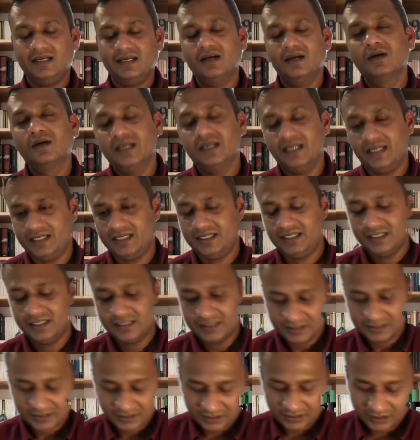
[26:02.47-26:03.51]
Okay,
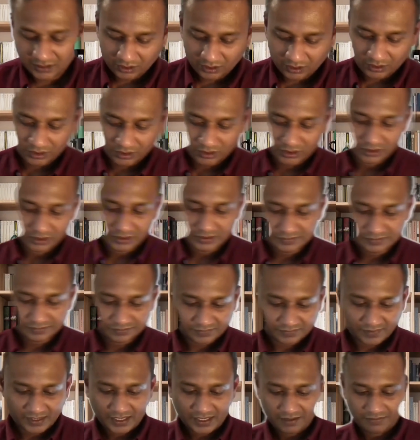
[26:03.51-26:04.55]
so
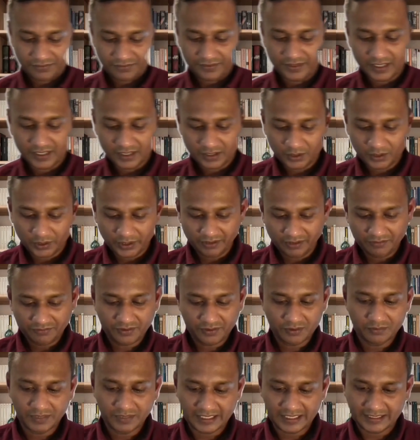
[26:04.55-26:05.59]
if you are going
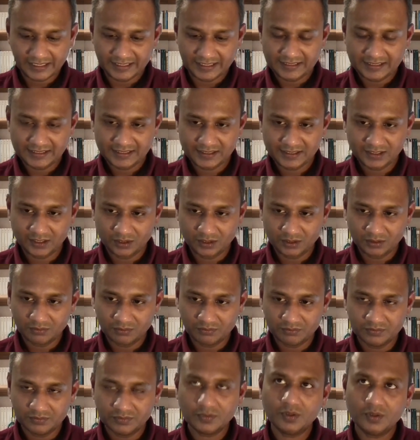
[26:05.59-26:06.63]
for money,
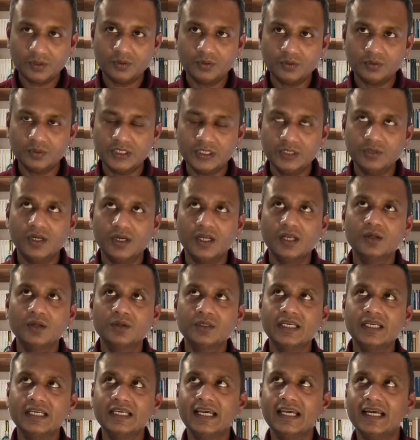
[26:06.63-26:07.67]
so you are
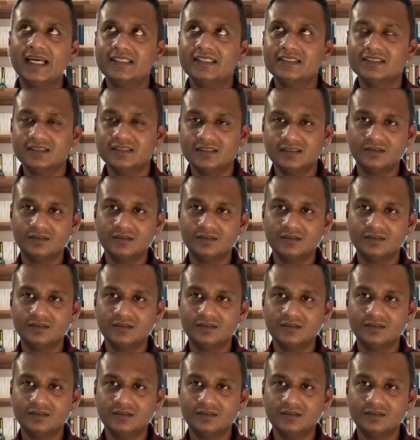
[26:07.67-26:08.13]
looking at,